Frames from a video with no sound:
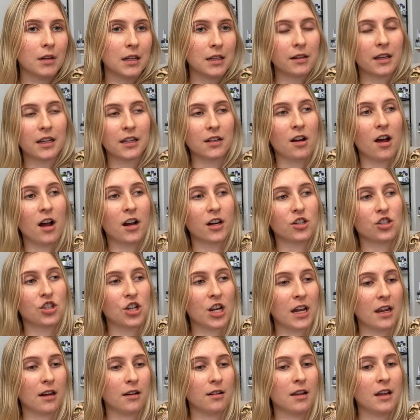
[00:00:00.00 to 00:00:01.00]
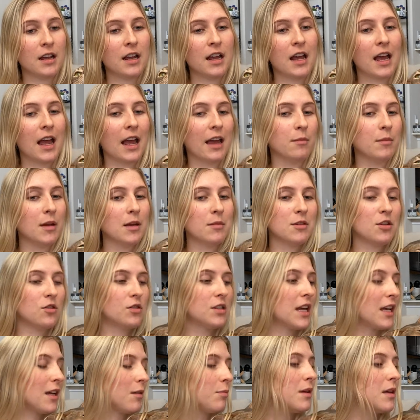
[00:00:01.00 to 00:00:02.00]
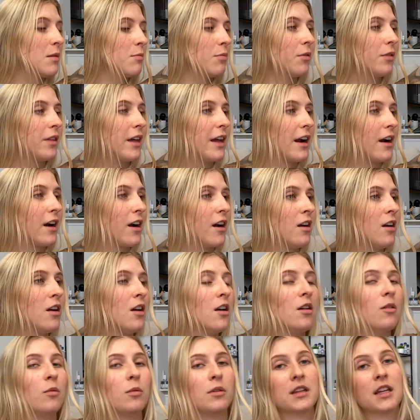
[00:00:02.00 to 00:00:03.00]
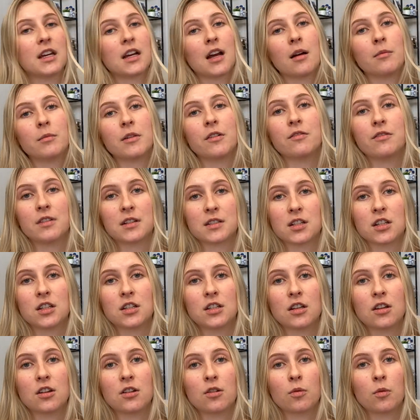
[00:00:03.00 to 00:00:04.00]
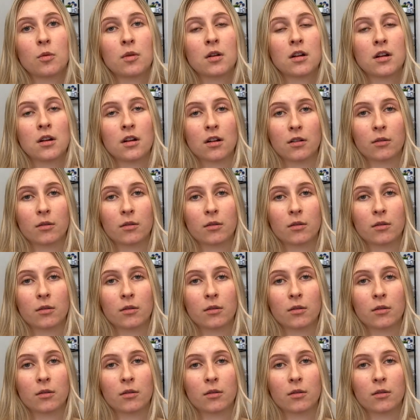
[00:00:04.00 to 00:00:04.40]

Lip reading: It's like not a chain. And maybe you take people there when they come to visit you,